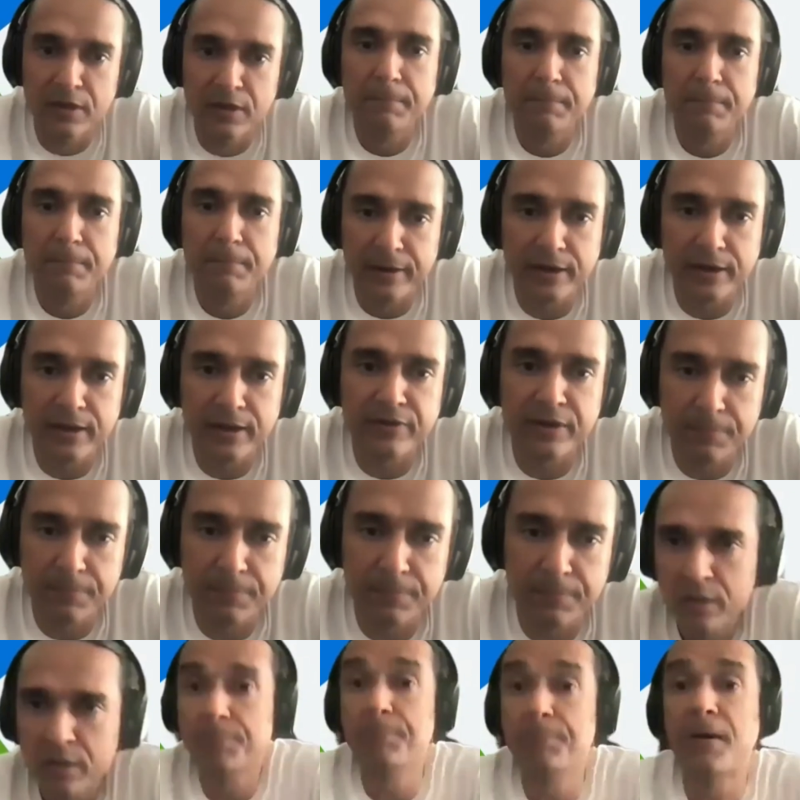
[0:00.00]
of uh,
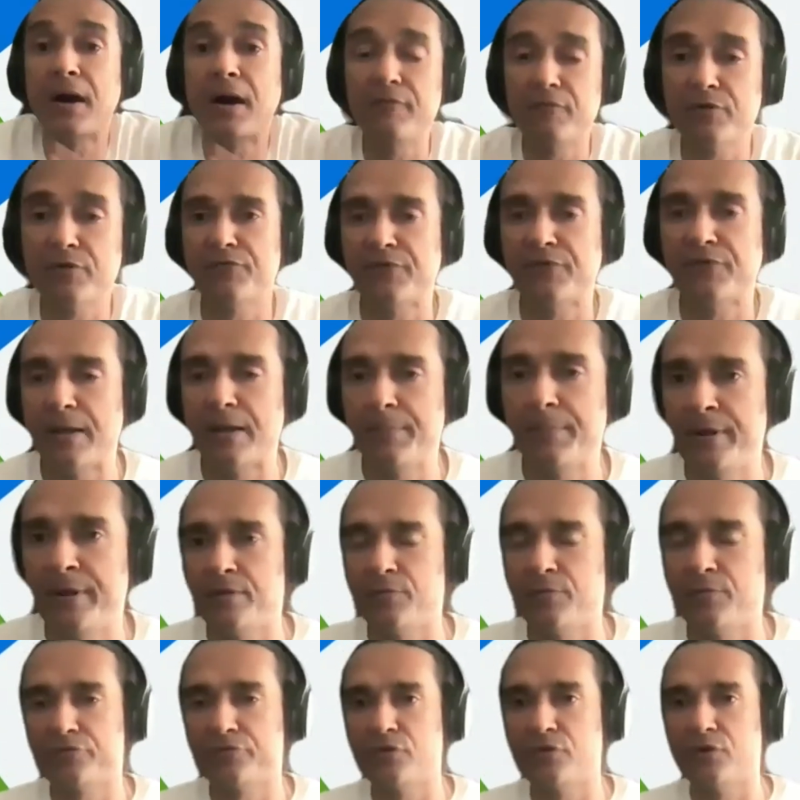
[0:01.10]
mental training is very
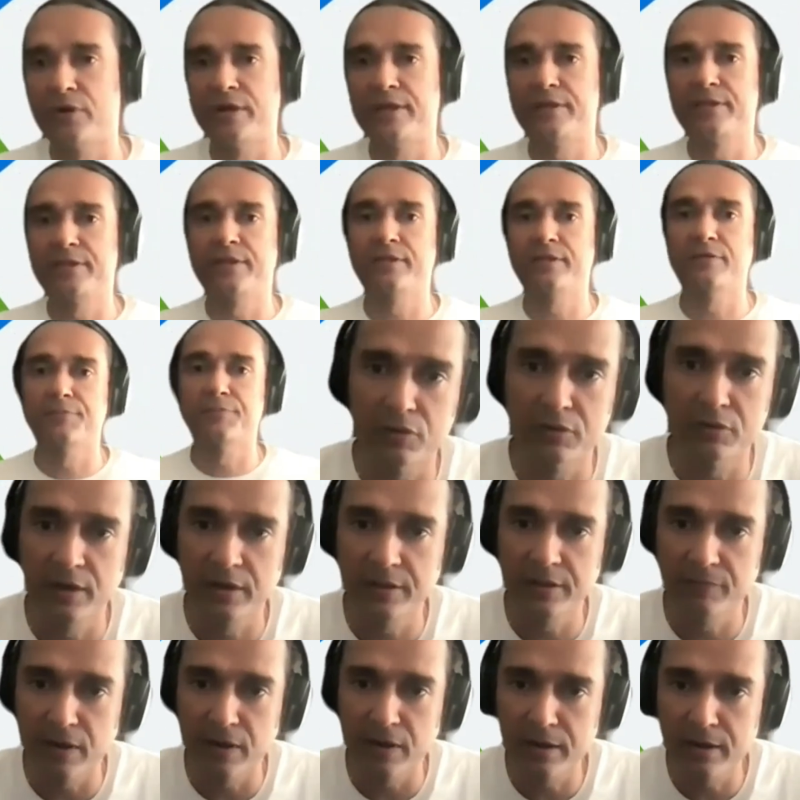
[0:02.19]
big for me, you know, and
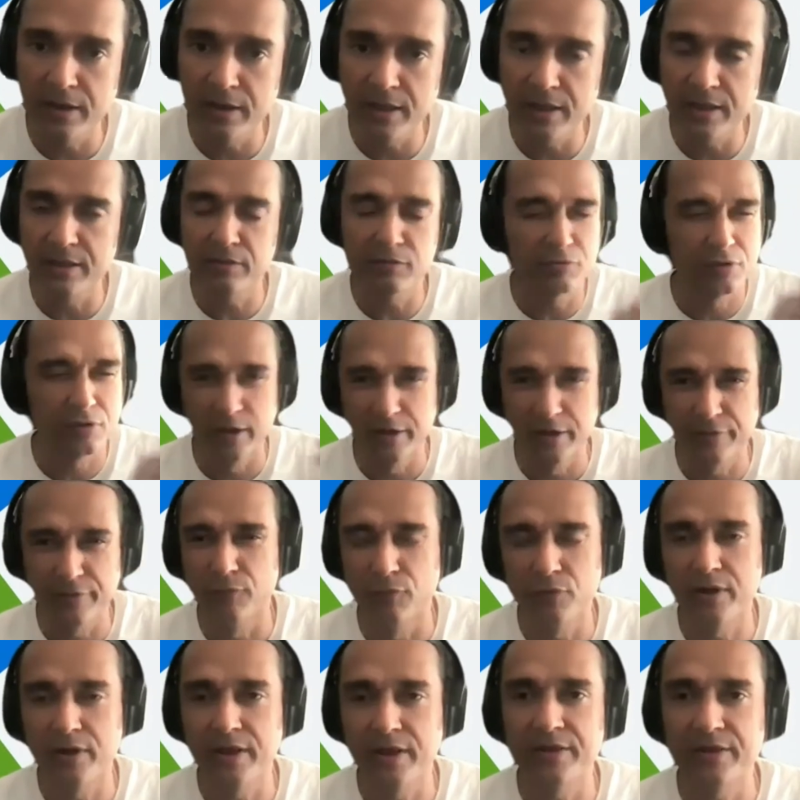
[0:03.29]
when in say
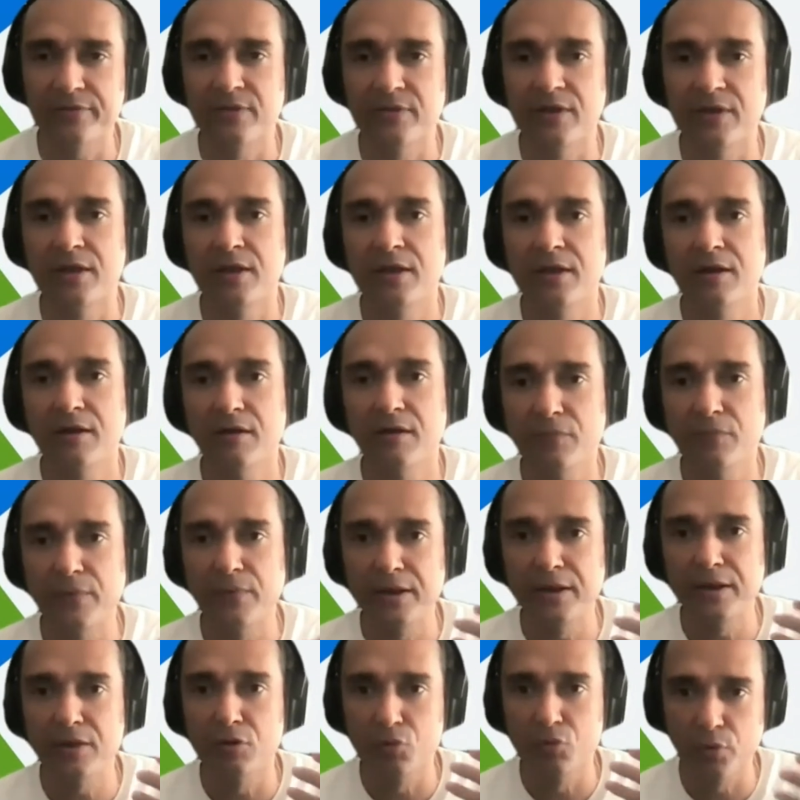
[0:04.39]
30 or 31
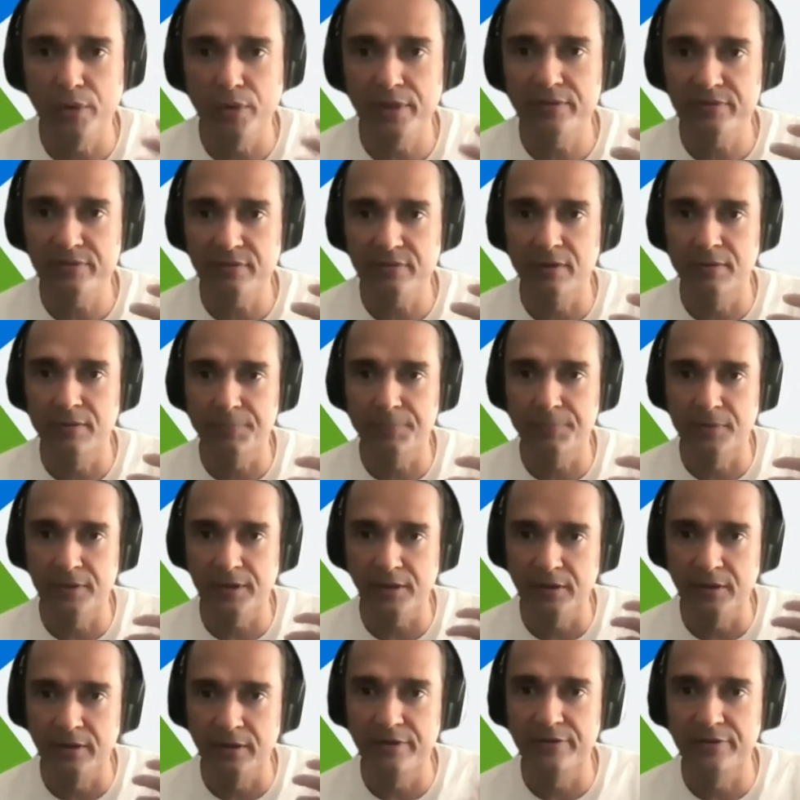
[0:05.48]
day, 34 days,
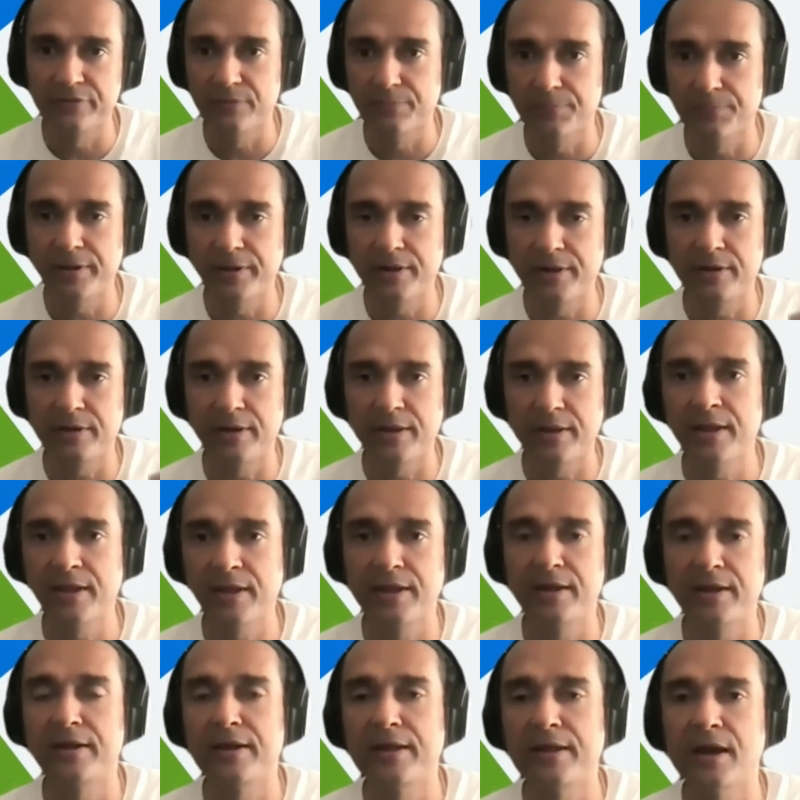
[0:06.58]
when you're doing a
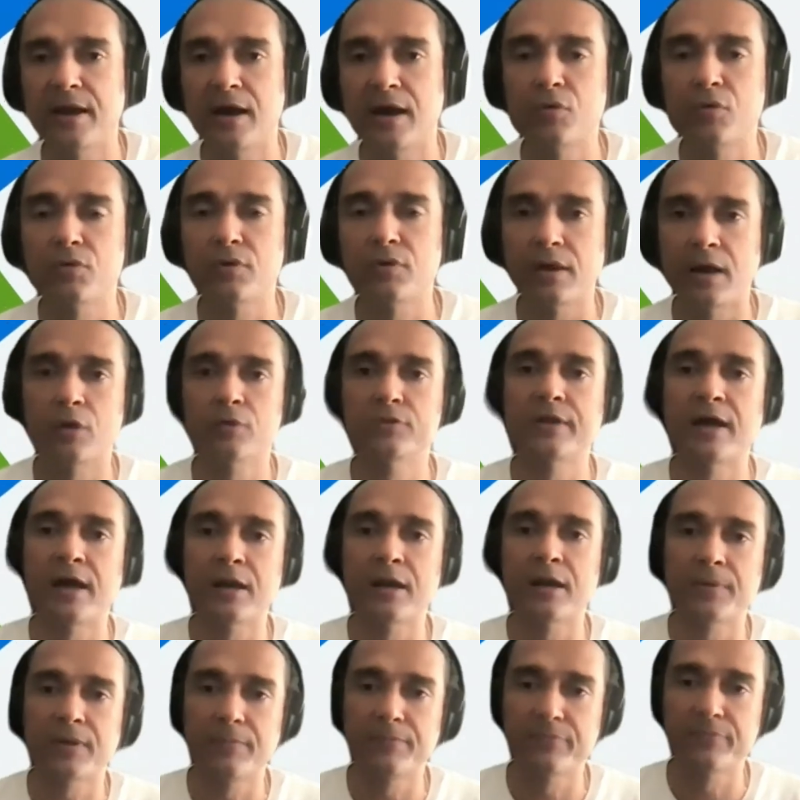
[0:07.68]
particular discipline day
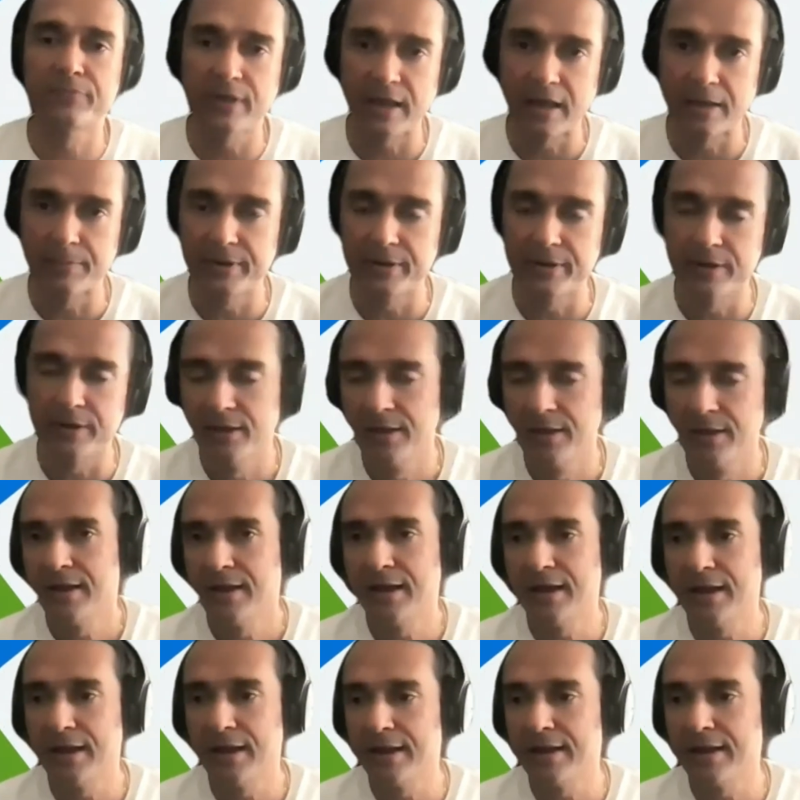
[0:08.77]
in, day out, how
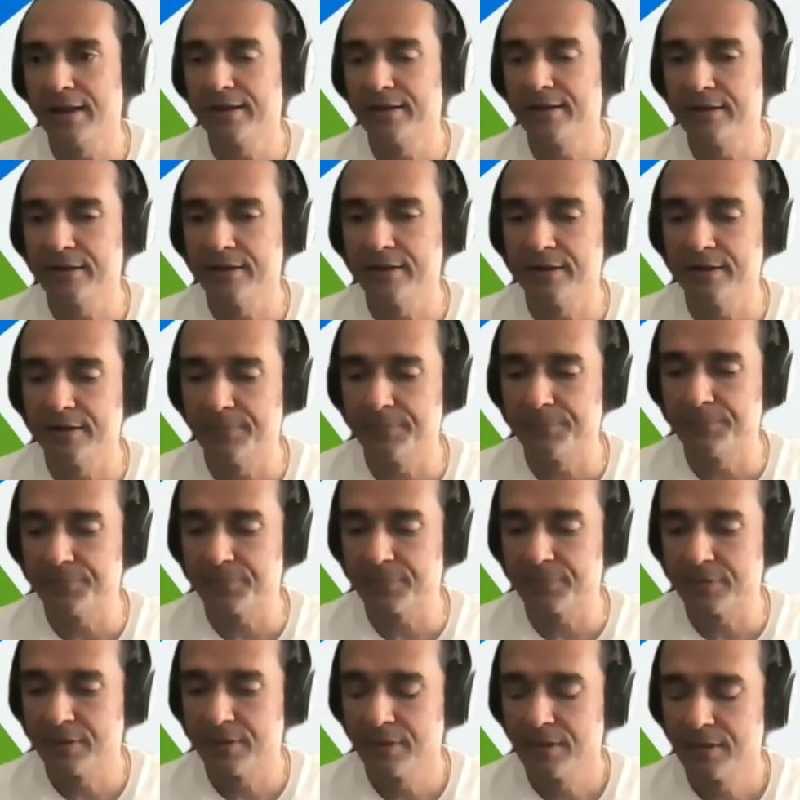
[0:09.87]
that becomes a habit.
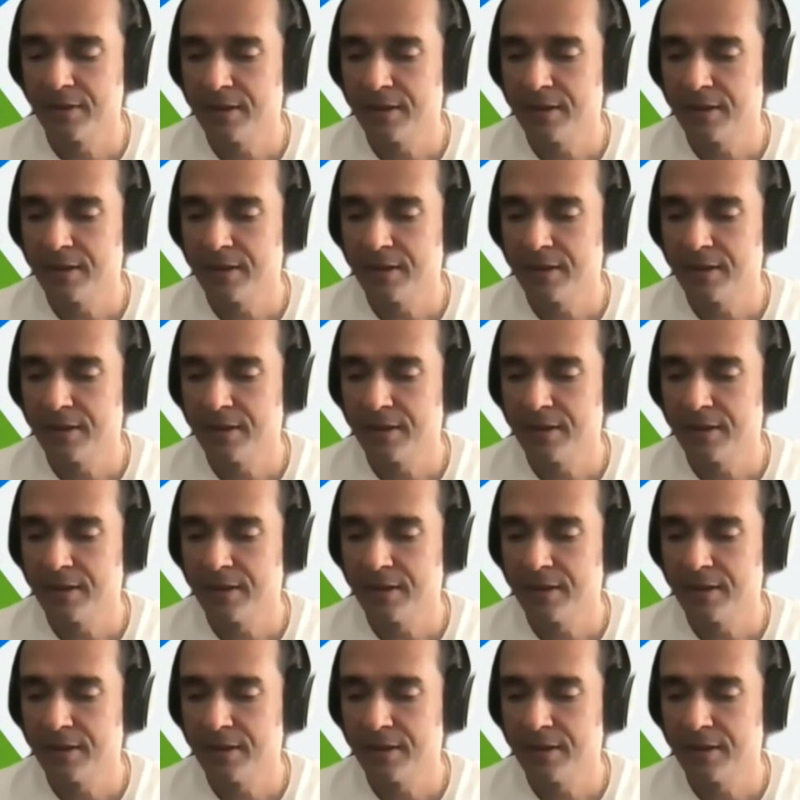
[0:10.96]
And